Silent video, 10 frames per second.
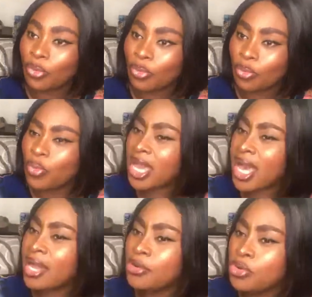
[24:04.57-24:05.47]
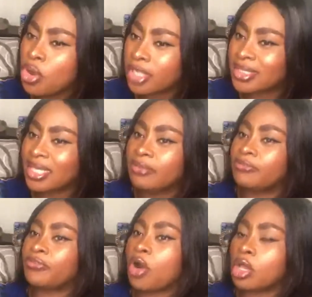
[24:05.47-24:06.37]
We are not
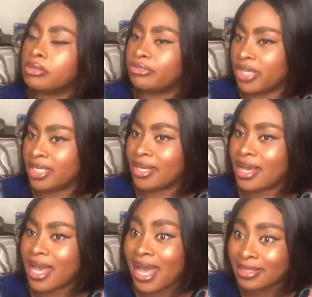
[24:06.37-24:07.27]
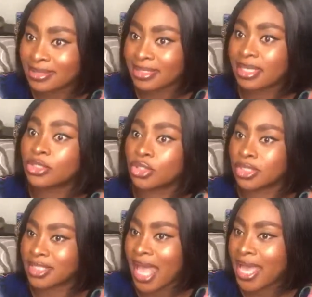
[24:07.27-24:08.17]
evolving as a
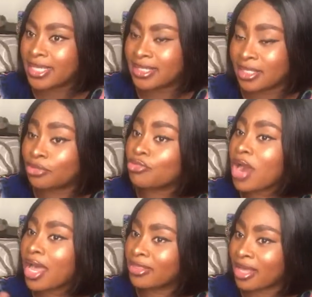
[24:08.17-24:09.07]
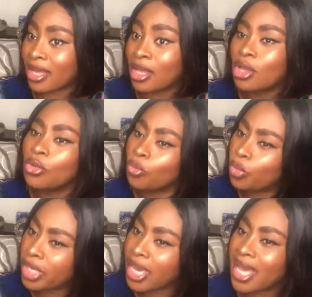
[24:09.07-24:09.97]
society. Rather,
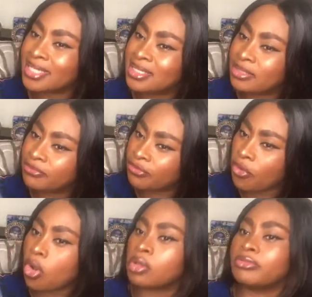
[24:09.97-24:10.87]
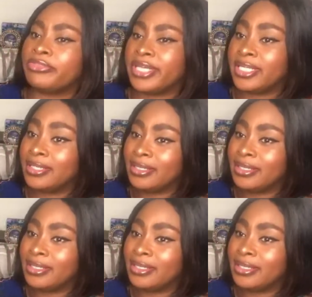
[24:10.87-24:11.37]
we are devolving.